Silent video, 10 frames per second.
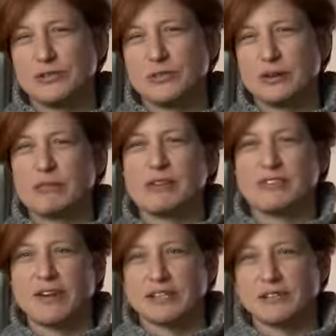to bring
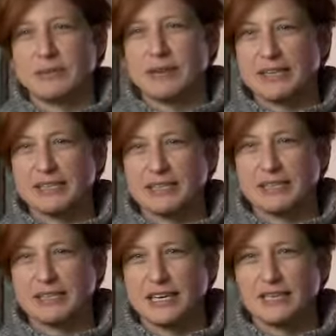manufacturing back to the
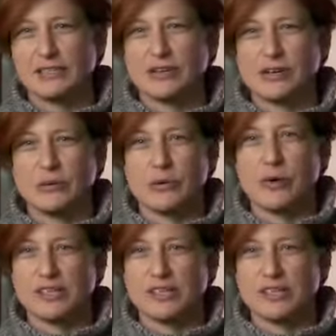States, starting with